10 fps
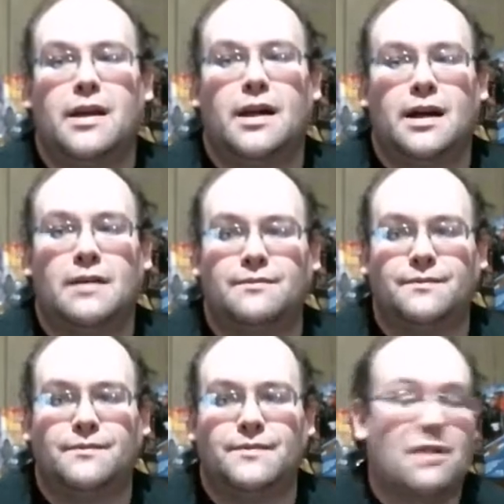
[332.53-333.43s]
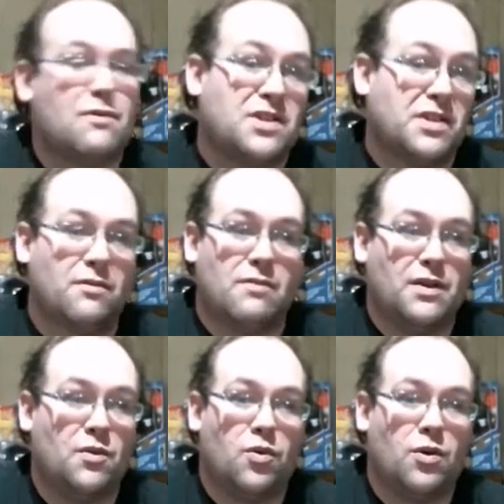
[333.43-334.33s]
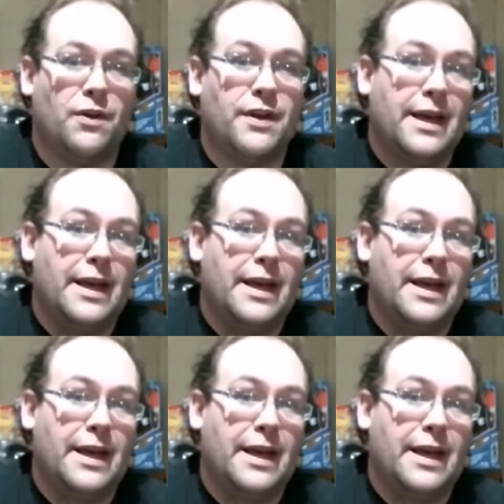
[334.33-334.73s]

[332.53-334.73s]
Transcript: um, in wrestling around the world,